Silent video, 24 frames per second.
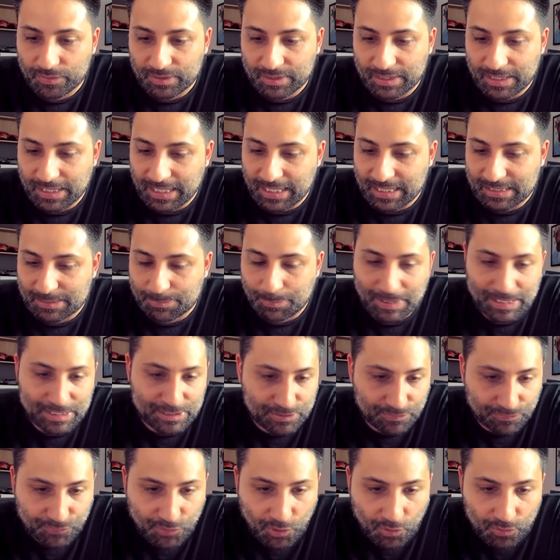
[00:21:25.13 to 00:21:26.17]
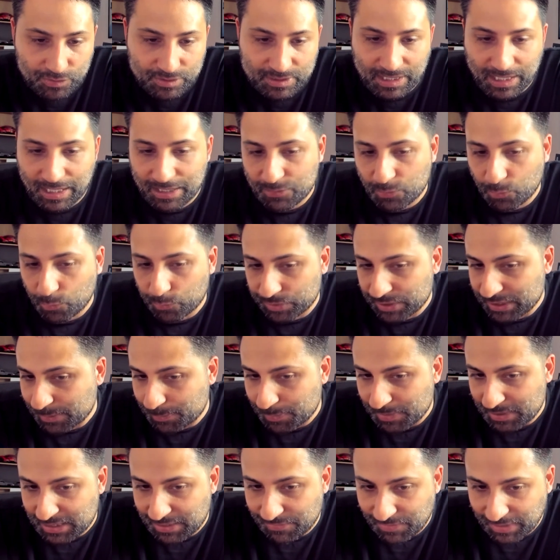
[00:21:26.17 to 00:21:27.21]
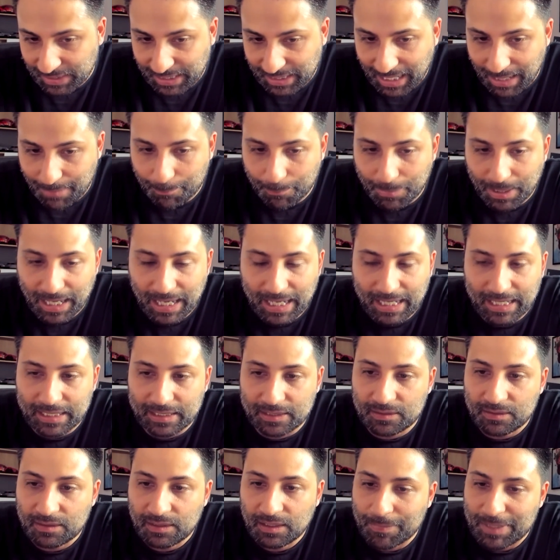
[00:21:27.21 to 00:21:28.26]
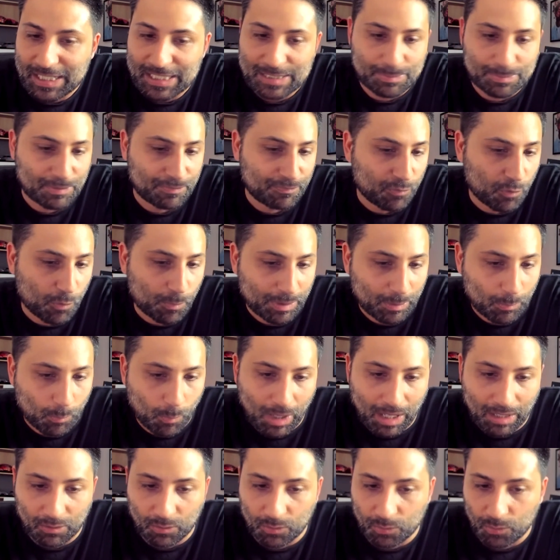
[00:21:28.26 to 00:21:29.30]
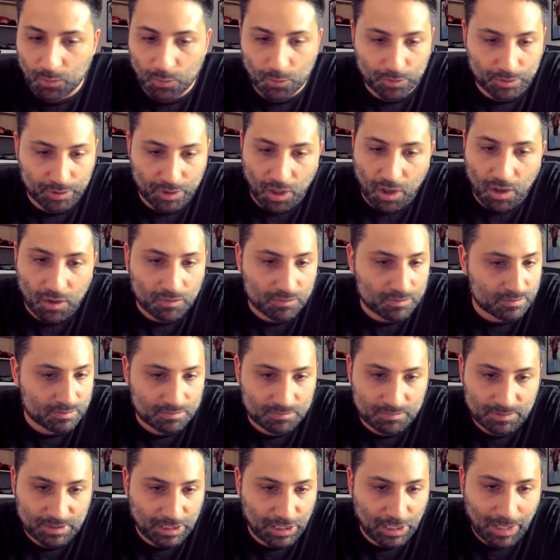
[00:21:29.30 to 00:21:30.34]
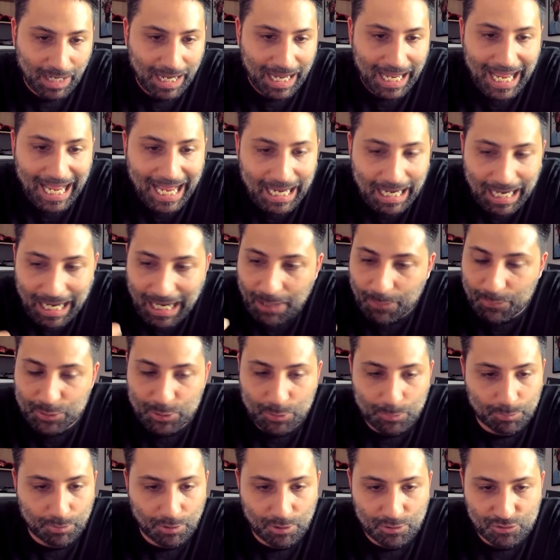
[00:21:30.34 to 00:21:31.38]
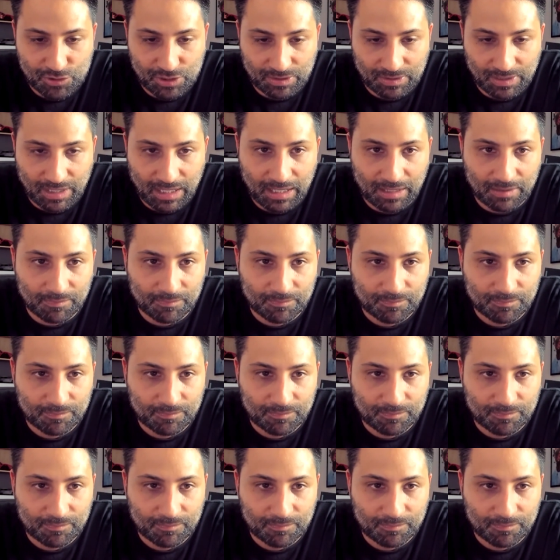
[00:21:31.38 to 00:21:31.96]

this piece of content or this specific campaign is performing well or not? How are you approaching that?